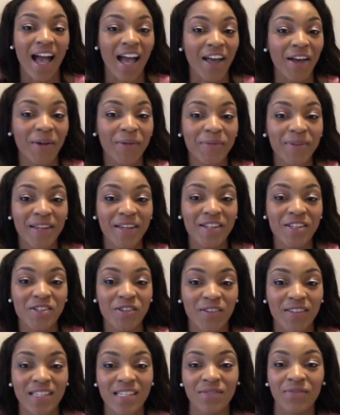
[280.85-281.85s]
I hope you
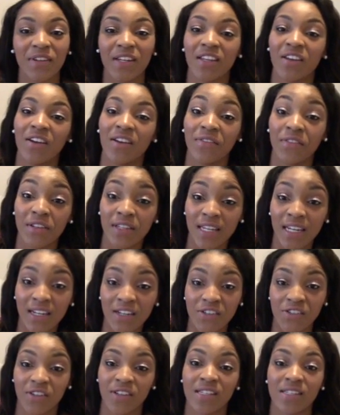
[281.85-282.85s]
enjoyed this video. If you did
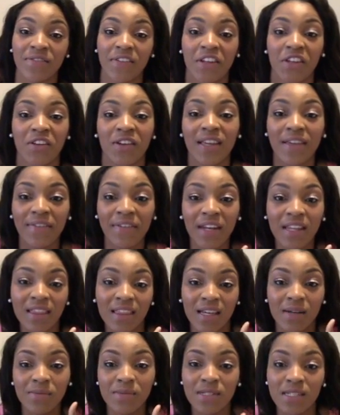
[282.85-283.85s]
enjoy this video, give it a
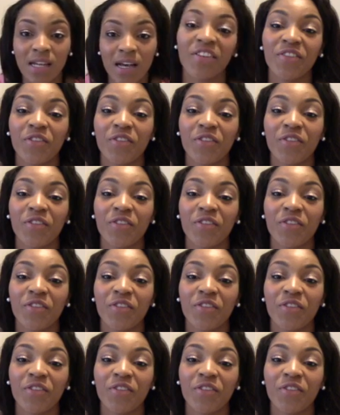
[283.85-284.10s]
thumbs up. Thank